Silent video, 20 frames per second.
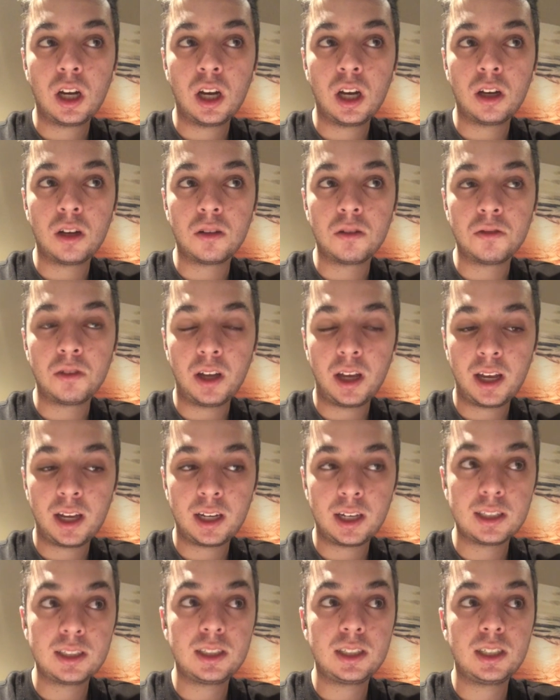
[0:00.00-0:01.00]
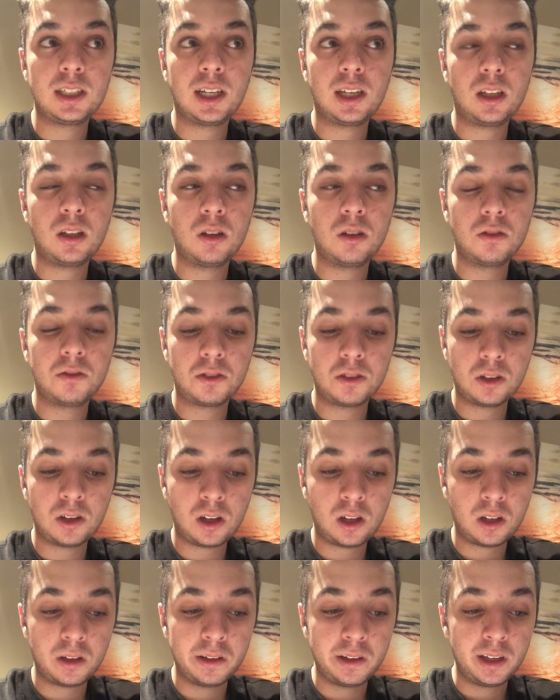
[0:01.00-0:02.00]
of NaCl
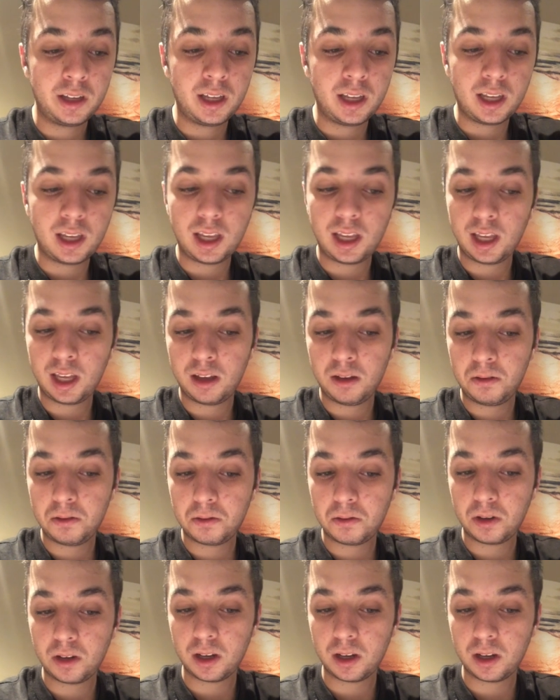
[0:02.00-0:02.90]
overall. If